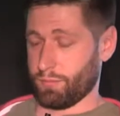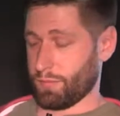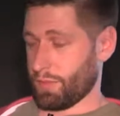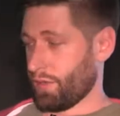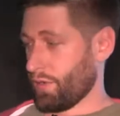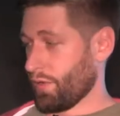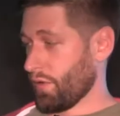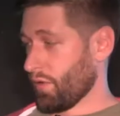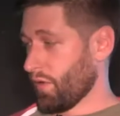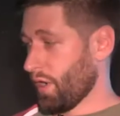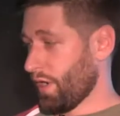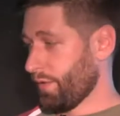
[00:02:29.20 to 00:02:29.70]

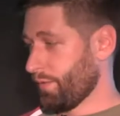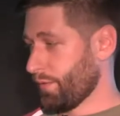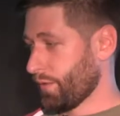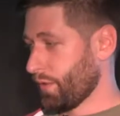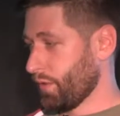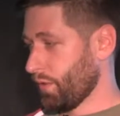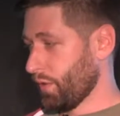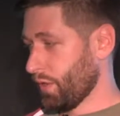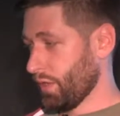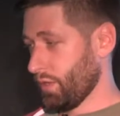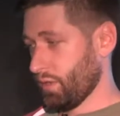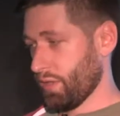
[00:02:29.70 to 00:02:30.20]

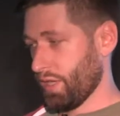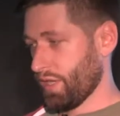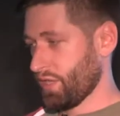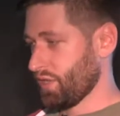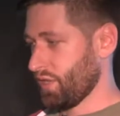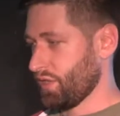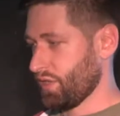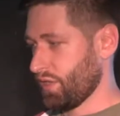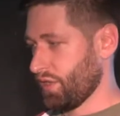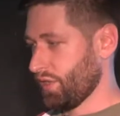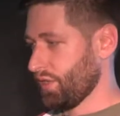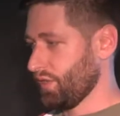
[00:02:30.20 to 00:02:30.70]
GraphQL, as I
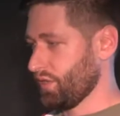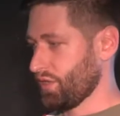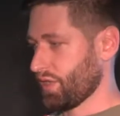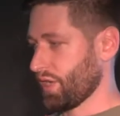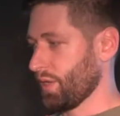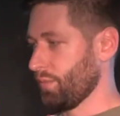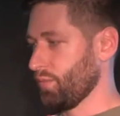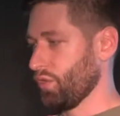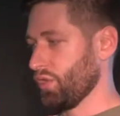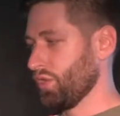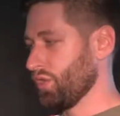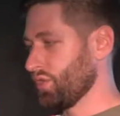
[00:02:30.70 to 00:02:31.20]
said, it's
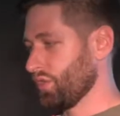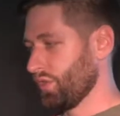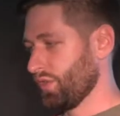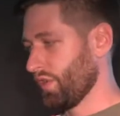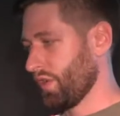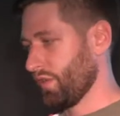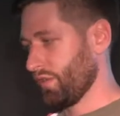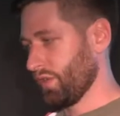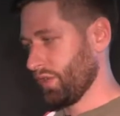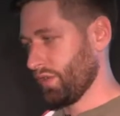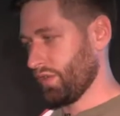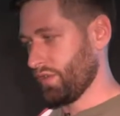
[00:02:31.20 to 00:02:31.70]

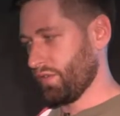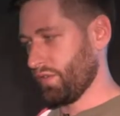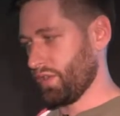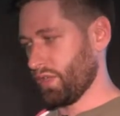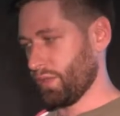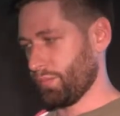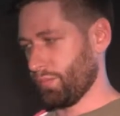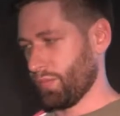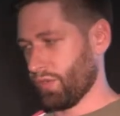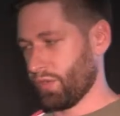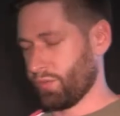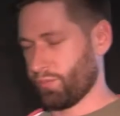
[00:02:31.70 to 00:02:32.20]
community-driven
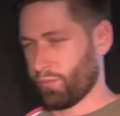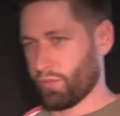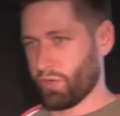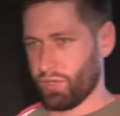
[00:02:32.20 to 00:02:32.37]
development.